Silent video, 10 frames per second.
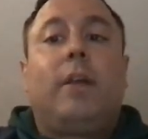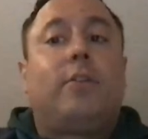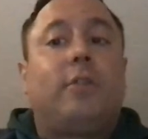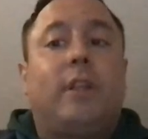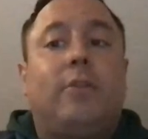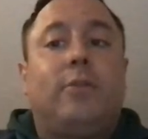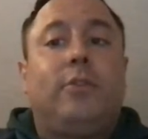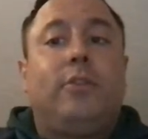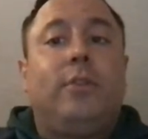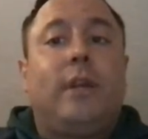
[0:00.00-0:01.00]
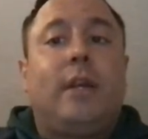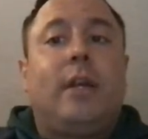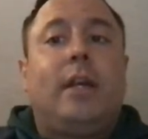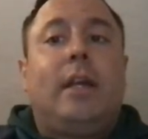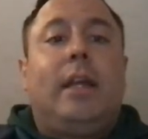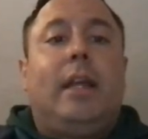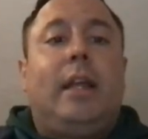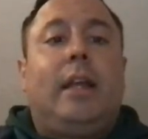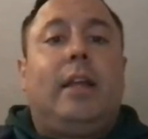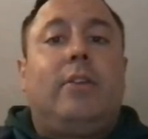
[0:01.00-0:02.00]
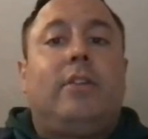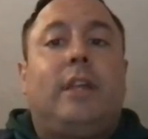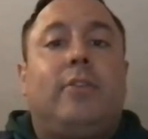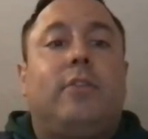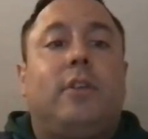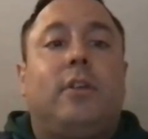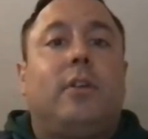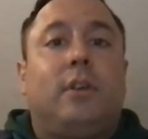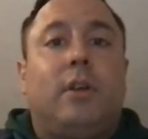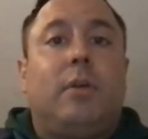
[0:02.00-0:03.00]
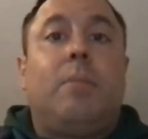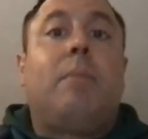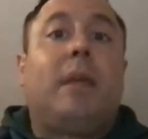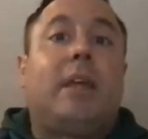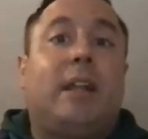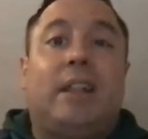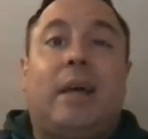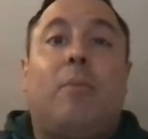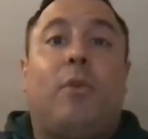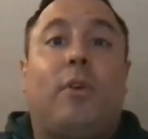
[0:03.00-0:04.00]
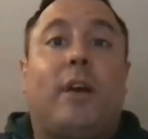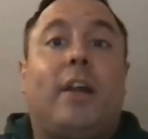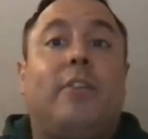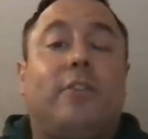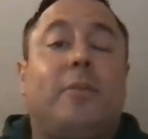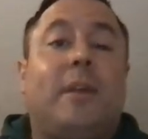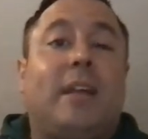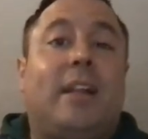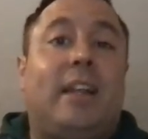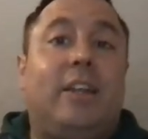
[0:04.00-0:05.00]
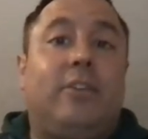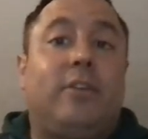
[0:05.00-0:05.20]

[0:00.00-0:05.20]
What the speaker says: that's what you do there, and that's gonna make it a lot more organized. It's gonna make it a lot easier to